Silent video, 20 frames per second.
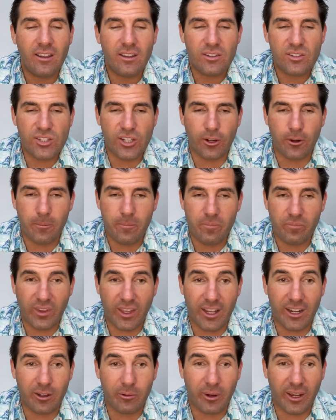So
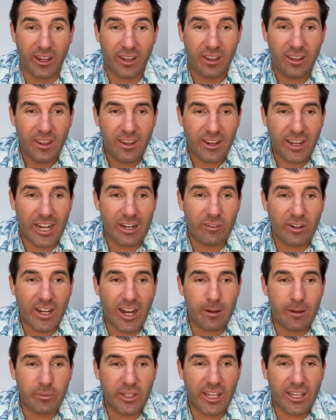Anyway, kind of a
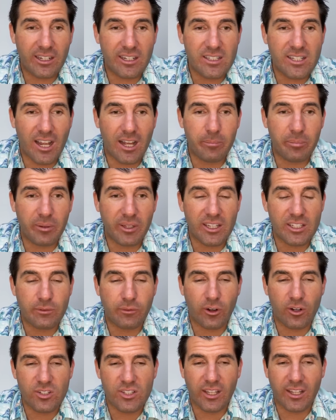complicated topic as
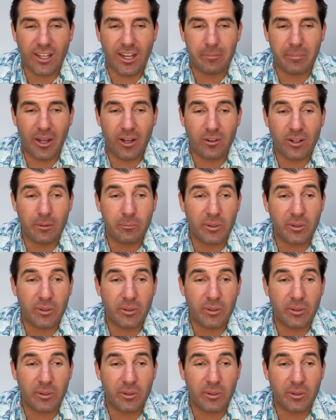far as the compounding,